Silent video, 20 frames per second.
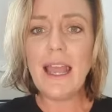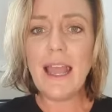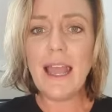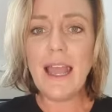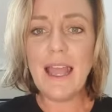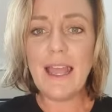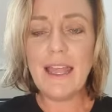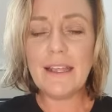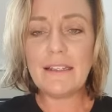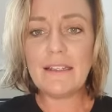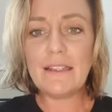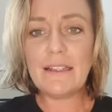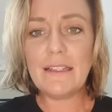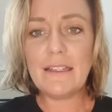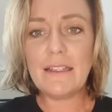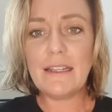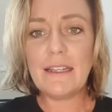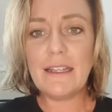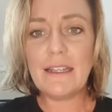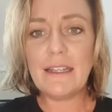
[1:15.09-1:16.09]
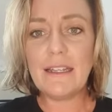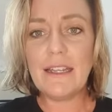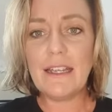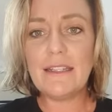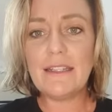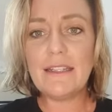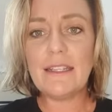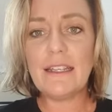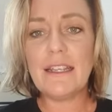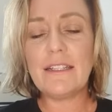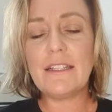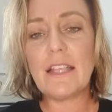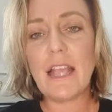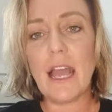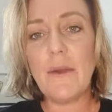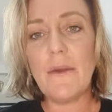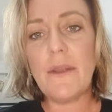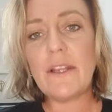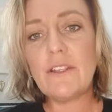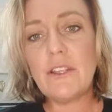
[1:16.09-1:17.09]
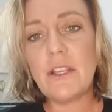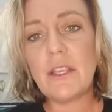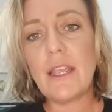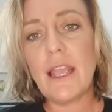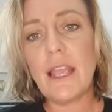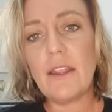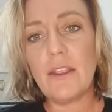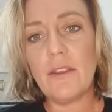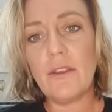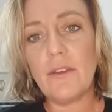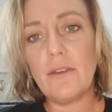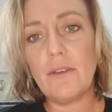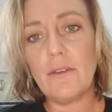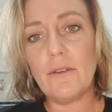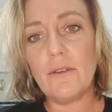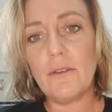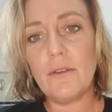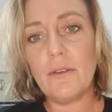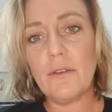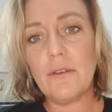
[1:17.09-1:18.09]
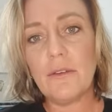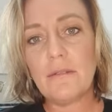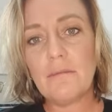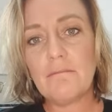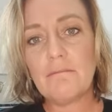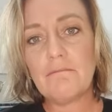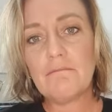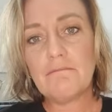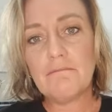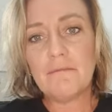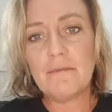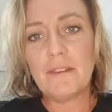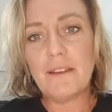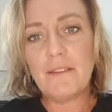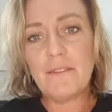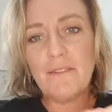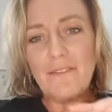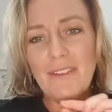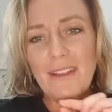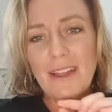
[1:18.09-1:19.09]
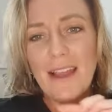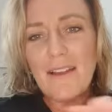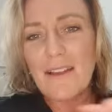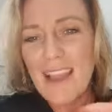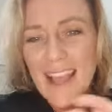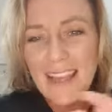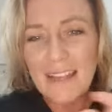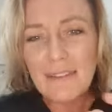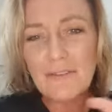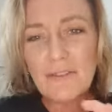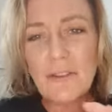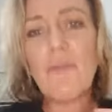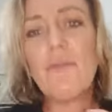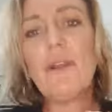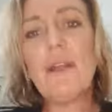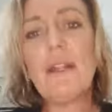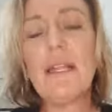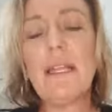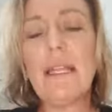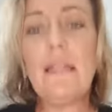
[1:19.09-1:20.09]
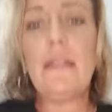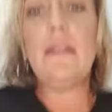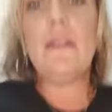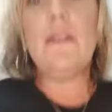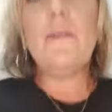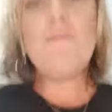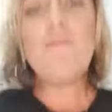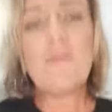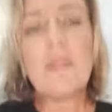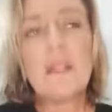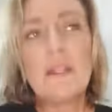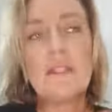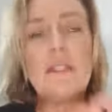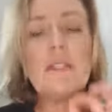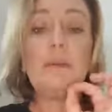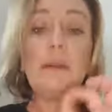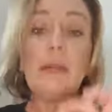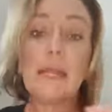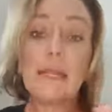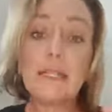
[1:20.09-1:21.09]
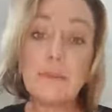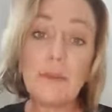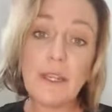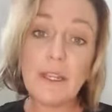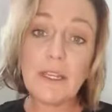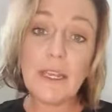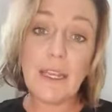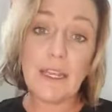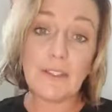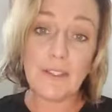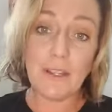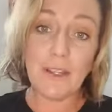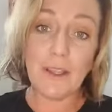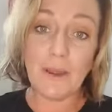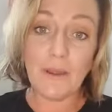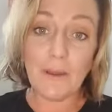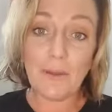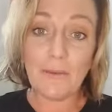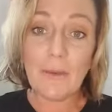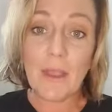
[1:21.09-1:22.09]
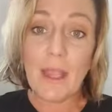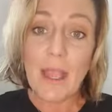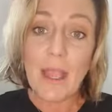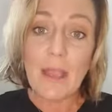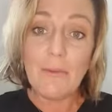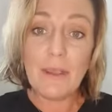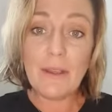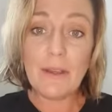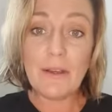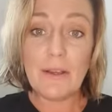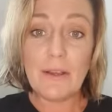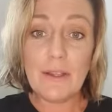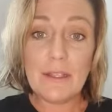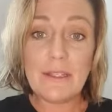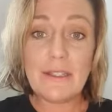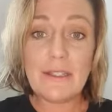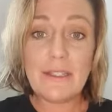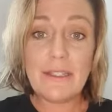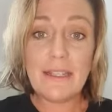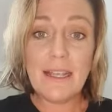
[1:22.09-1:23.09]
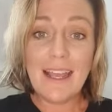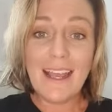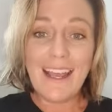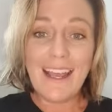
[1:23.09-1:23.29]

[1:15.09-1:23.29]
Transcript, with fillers: And it's it's going to get you uh, not really to the place where you need to go because